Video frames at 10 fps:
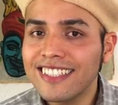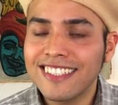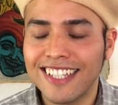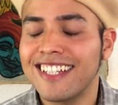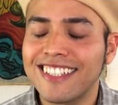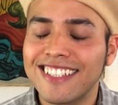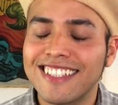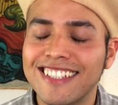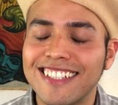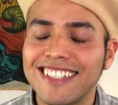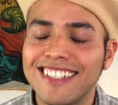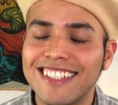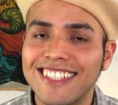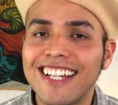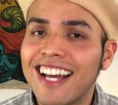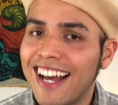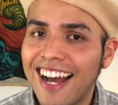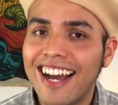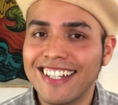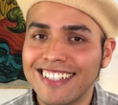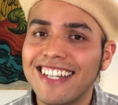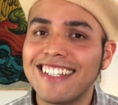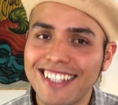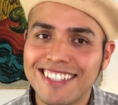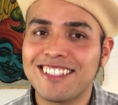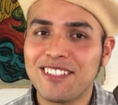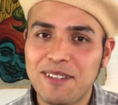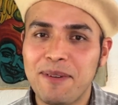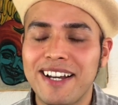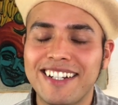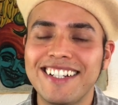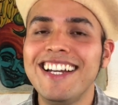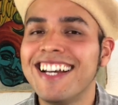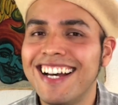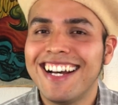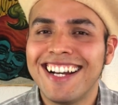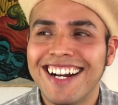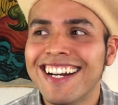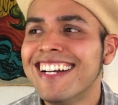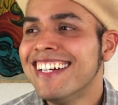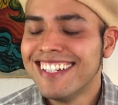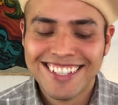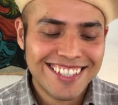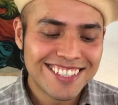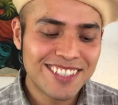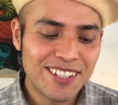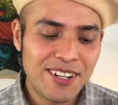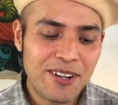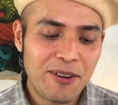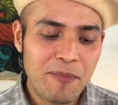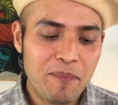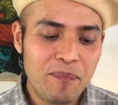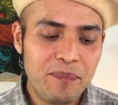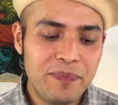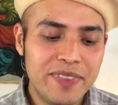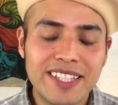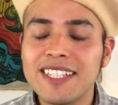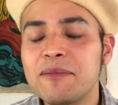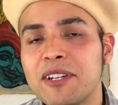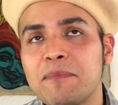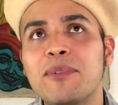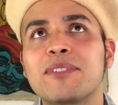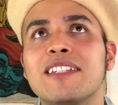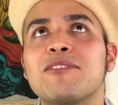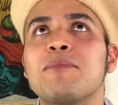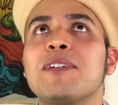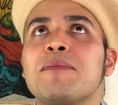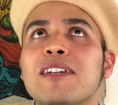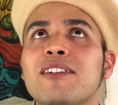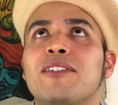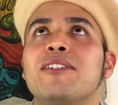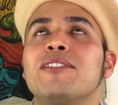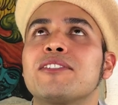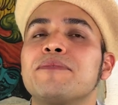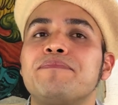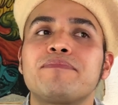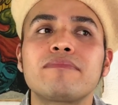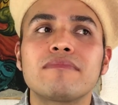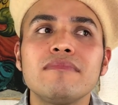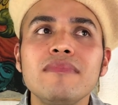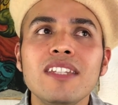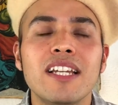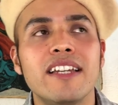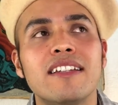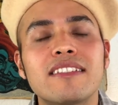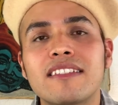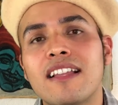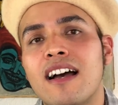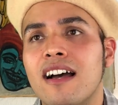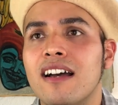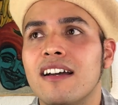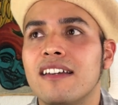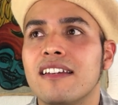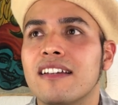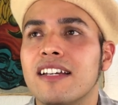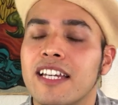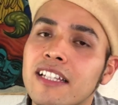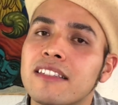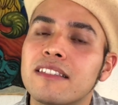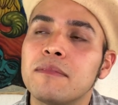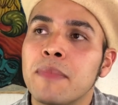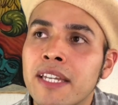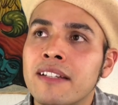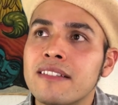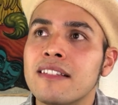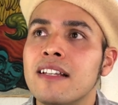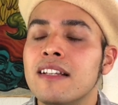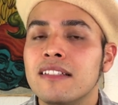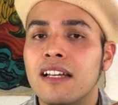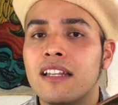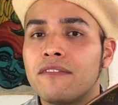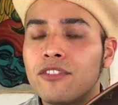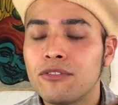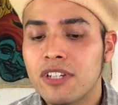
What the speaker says: yes, I say yes to the bag. So this is very important to me because it's like, it means that if you